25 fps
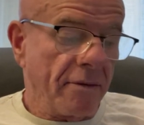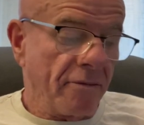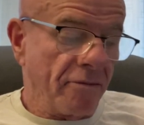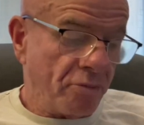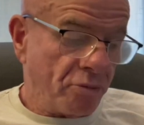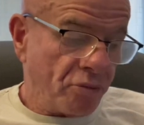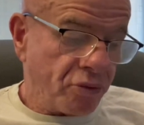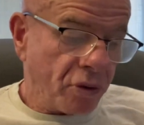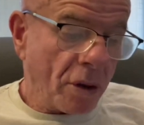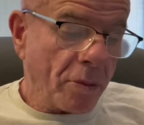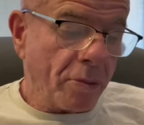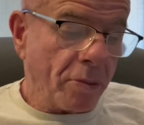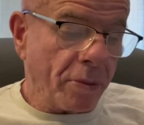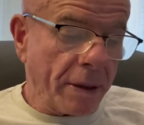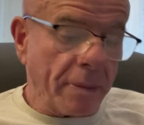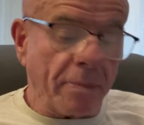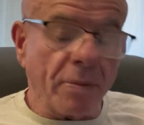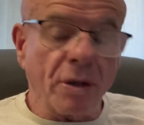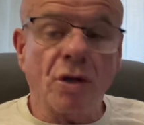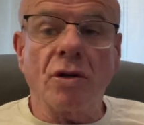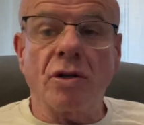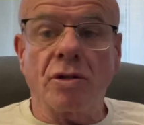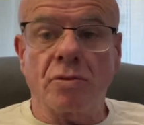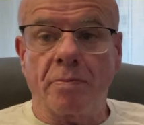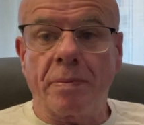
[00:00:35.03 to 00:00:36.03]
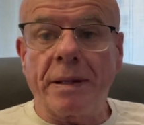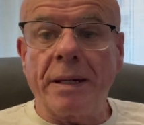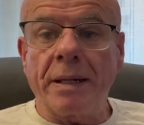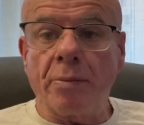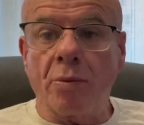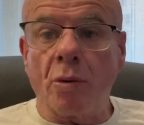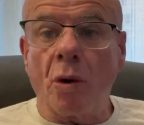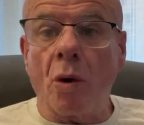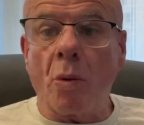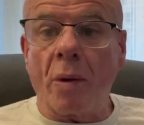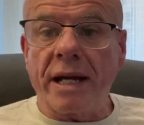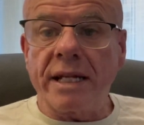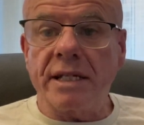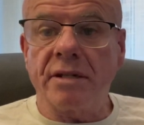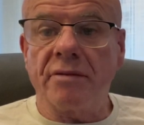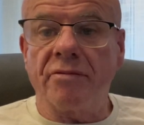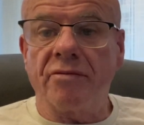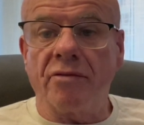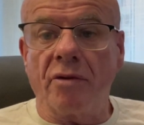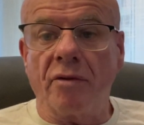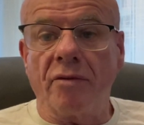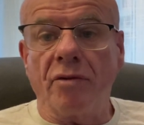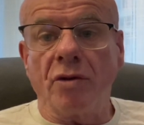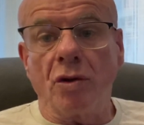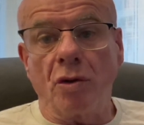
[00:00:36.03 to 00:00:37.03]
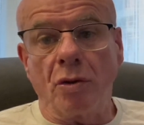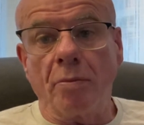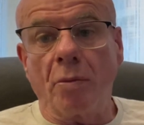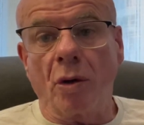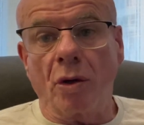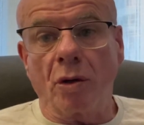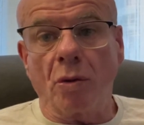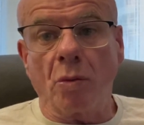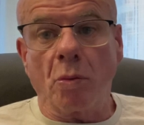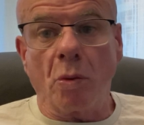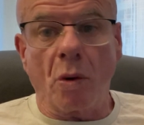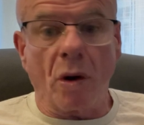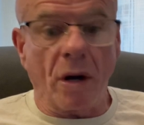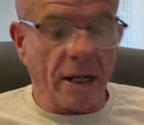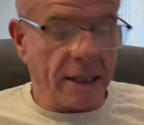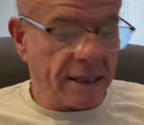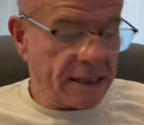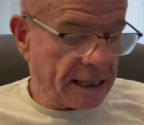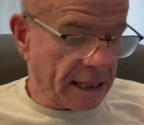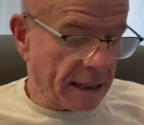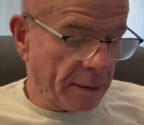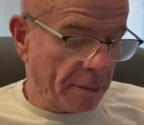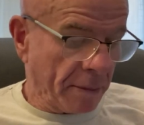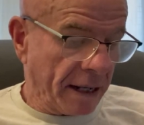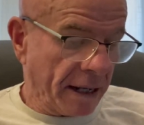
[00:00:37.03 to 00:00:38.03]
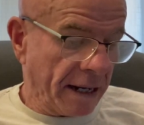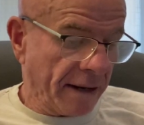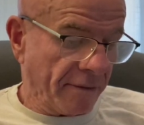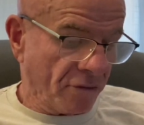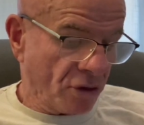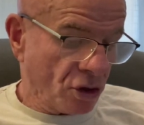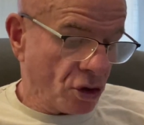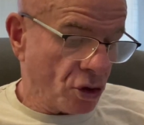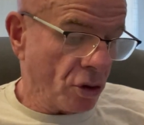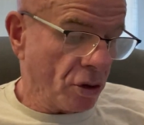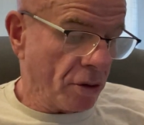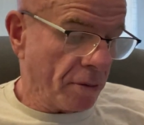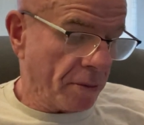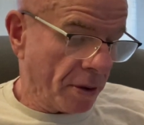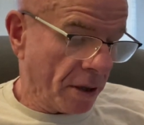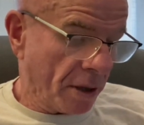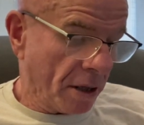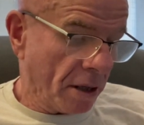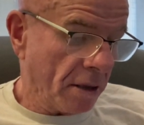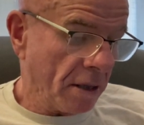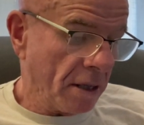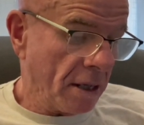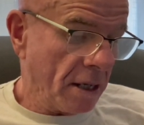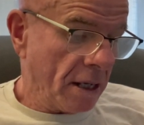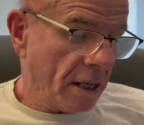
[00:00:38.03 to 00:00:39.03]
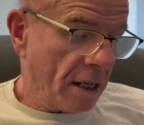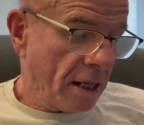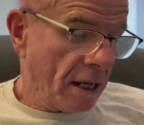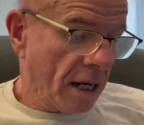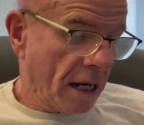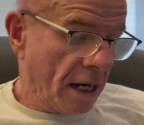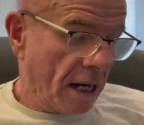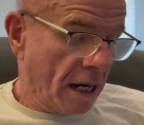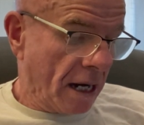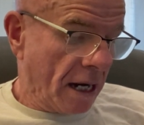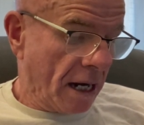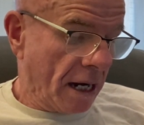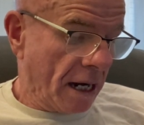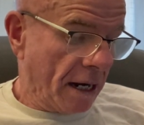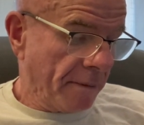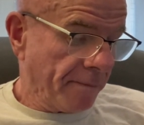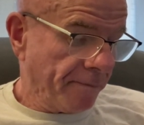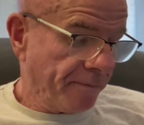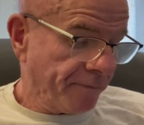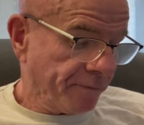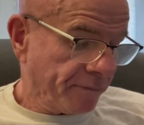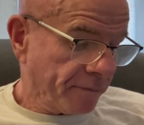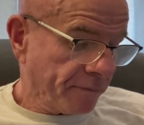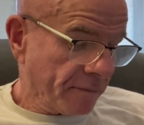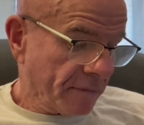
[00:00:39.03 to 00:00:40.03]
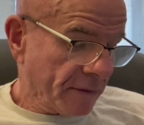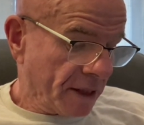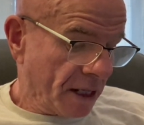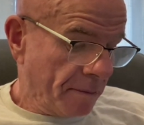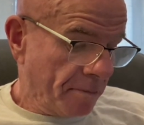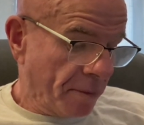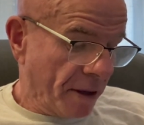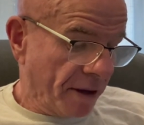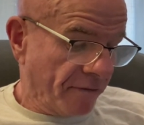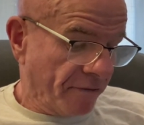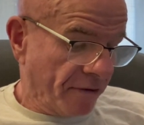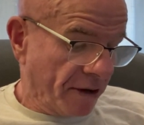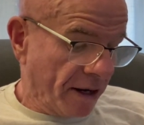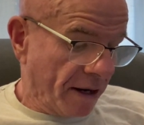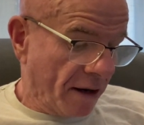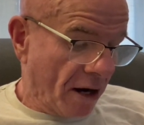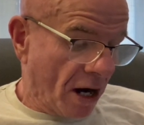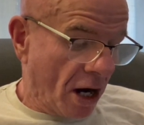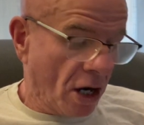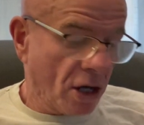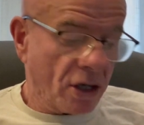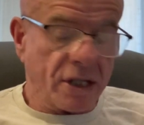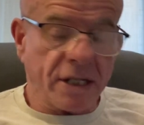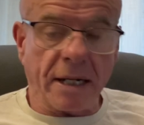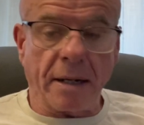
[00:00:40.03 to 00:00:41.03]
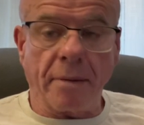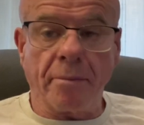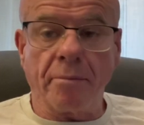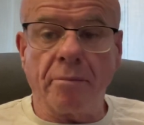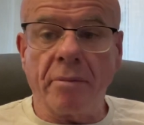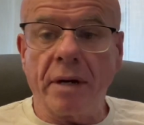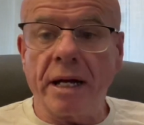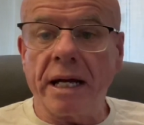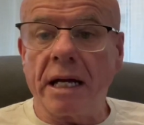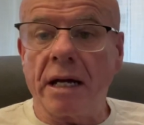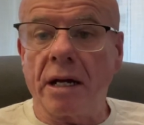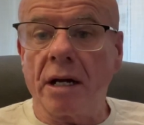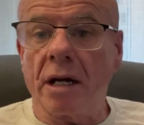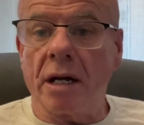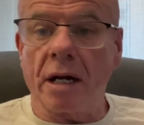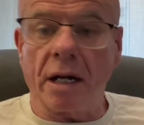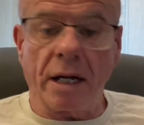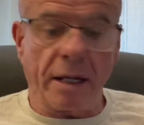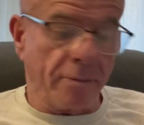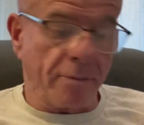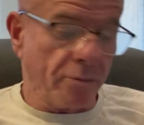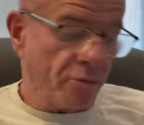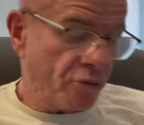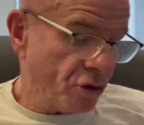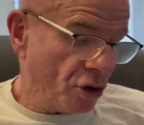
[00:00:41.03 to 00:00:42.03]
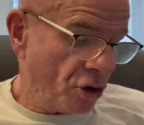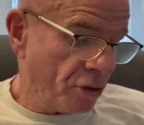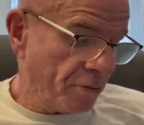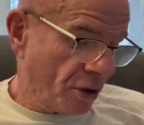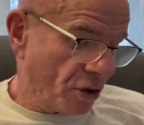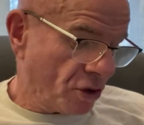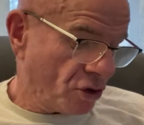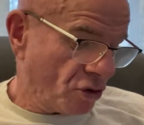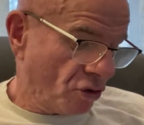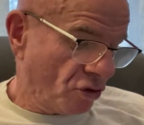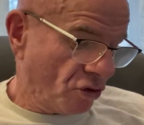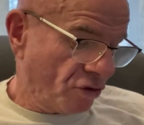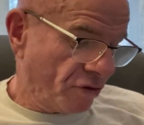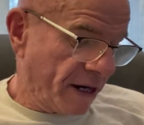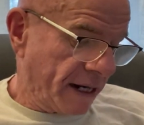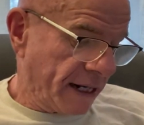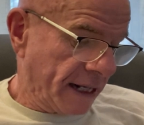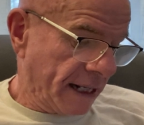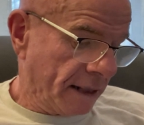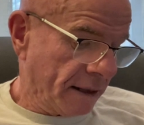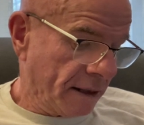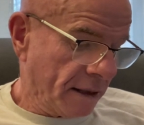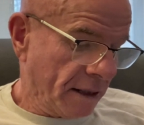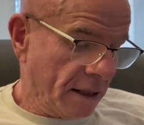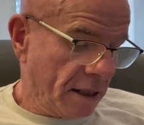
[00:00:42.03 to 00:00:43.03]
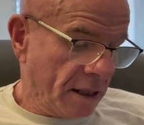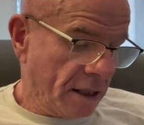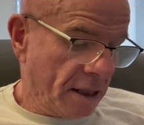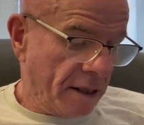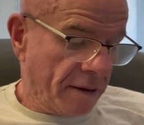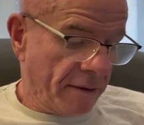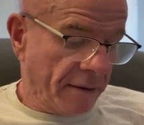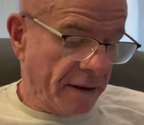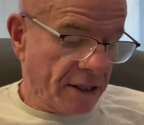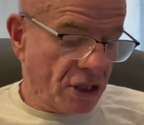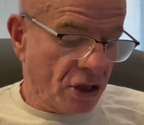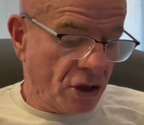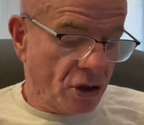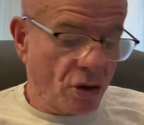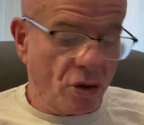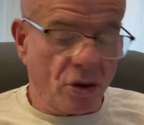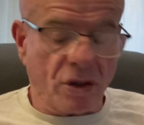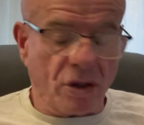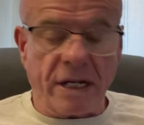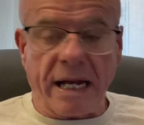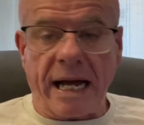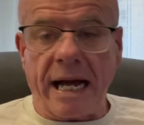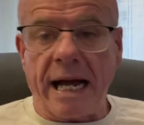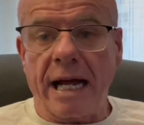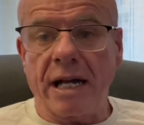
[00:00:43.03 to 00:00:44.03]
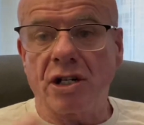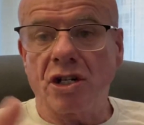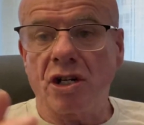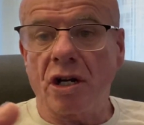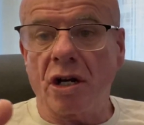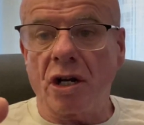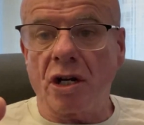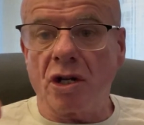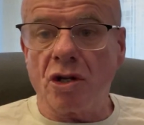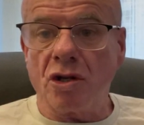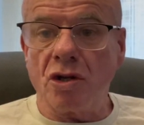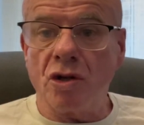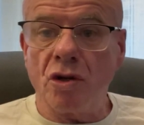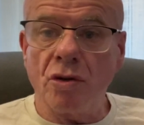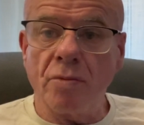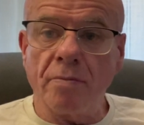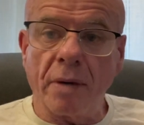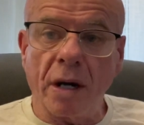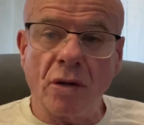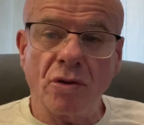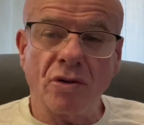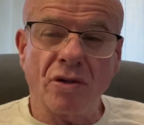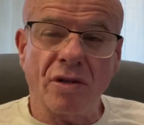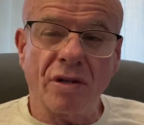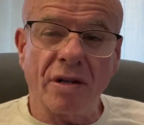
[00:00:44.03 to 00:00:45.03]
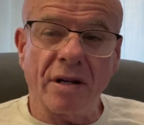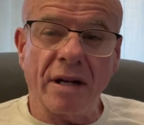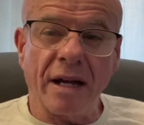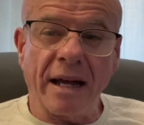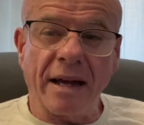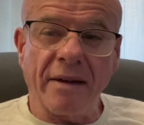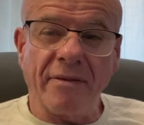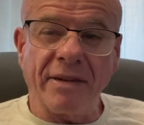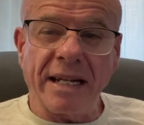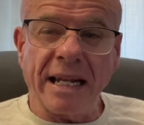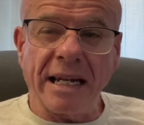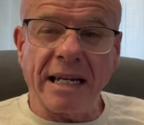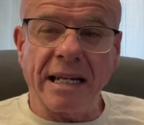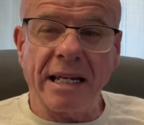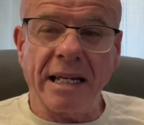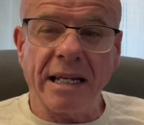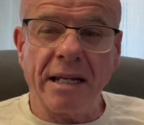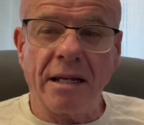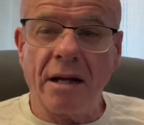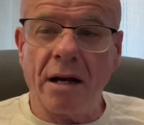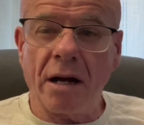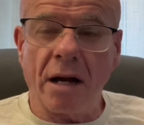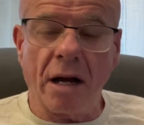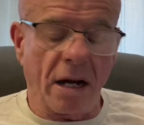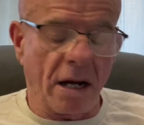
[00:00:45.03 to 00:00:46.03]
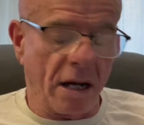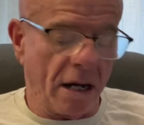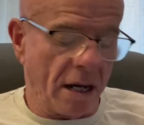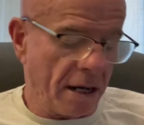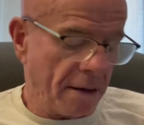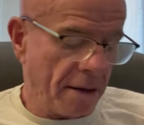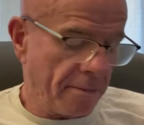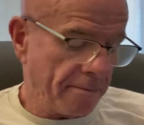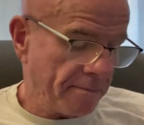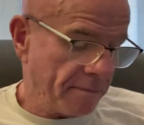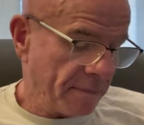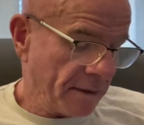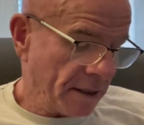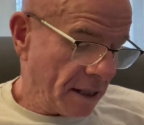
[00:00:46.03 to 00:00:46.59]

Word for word: probably because people are waiting for the new Model Y to come out with Juniper. Um, but there are some uh, improvements already. There's a new dash, a new motor, evidently, um,